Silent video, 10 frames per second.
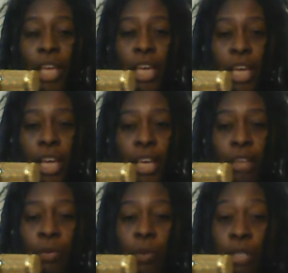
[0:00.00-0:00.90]
And
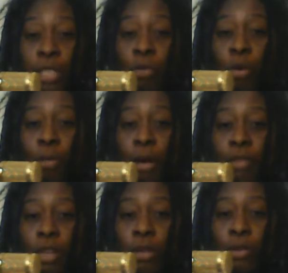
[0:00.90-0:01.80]
if you want to see more of my
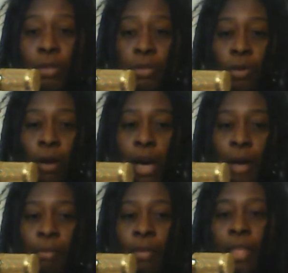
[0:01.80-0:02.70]
videos,
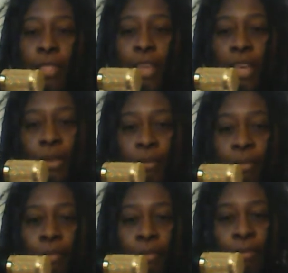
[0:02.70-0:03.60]
subscribe. Thank you.
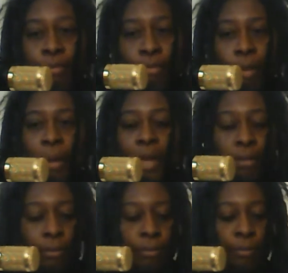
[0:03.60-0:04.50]
Bye-bye.